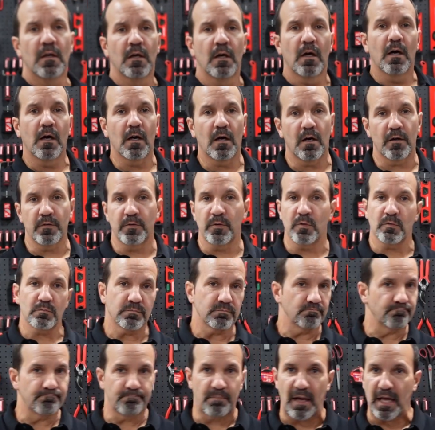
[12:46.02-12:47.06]

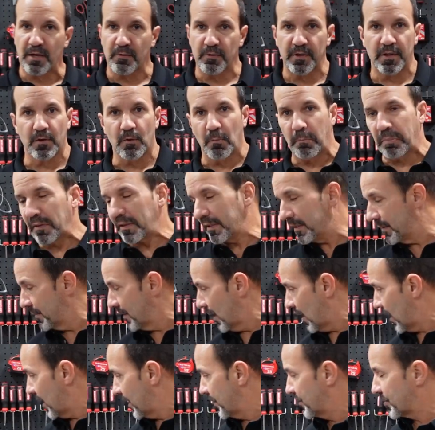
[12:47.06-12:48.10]
Battery completely
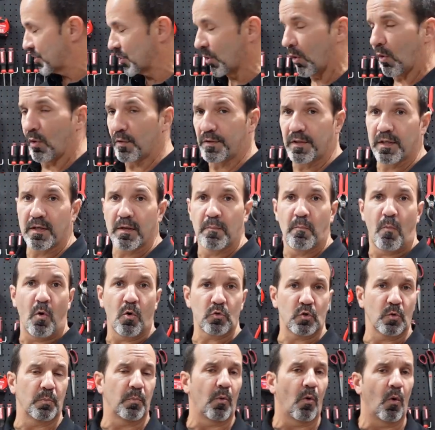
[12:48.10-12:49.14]
died, so I did a
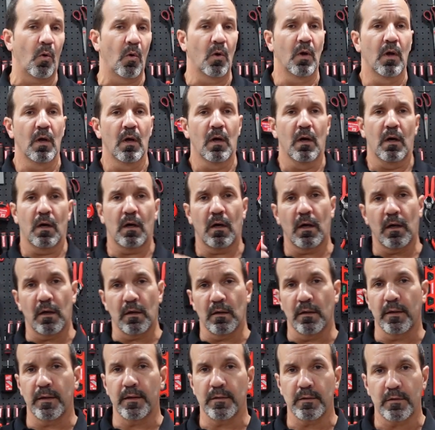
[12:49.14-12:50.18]
multiple
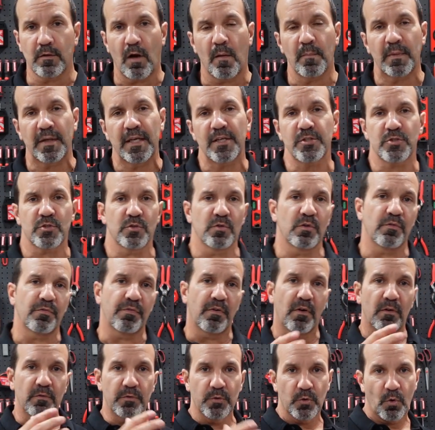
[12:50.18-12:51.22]
combination of
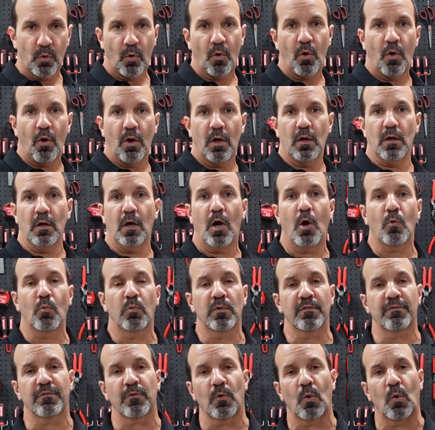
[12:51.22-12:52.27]

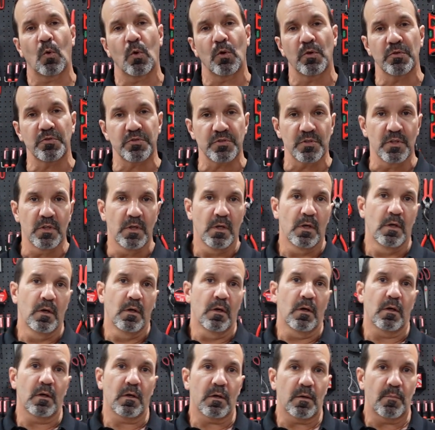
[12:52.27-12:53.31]
hardwood floors,
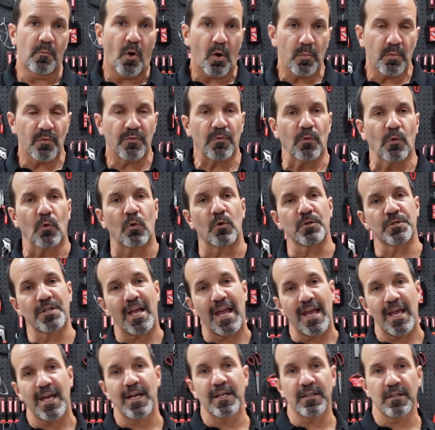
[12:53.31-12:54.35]
marble floors,
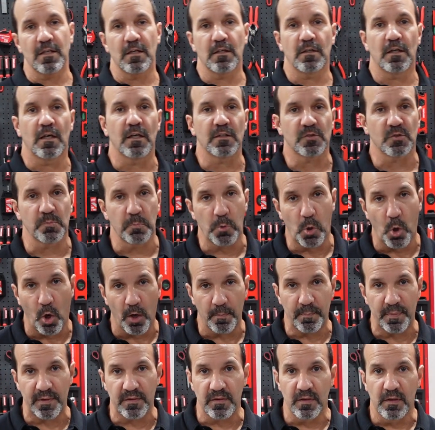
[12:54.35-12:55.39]
and some
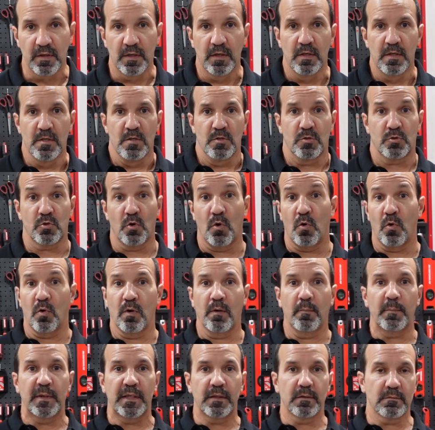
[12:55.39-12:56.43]
carpet. So
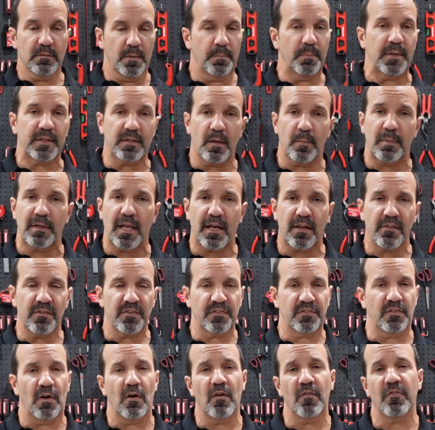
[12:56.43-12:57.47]
I mean, it picked up a lot of the
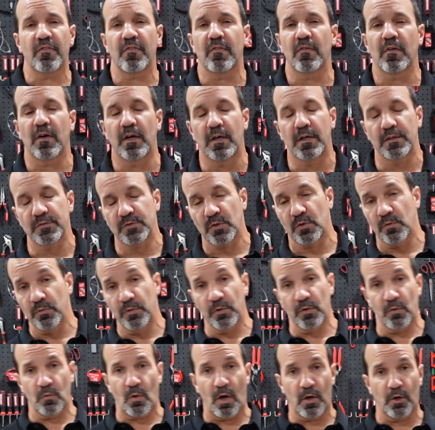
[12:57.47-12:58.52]
stuff. So
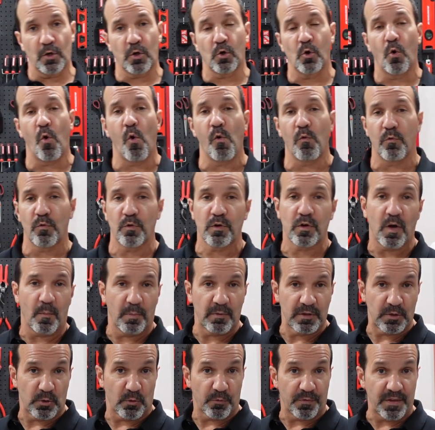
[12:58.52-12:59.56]
I'm gonna go over a
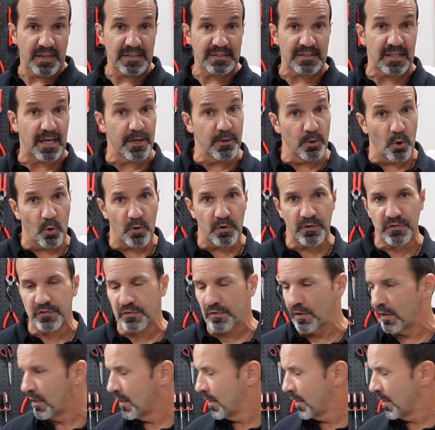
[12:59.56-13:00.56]
couple little things that I noticed.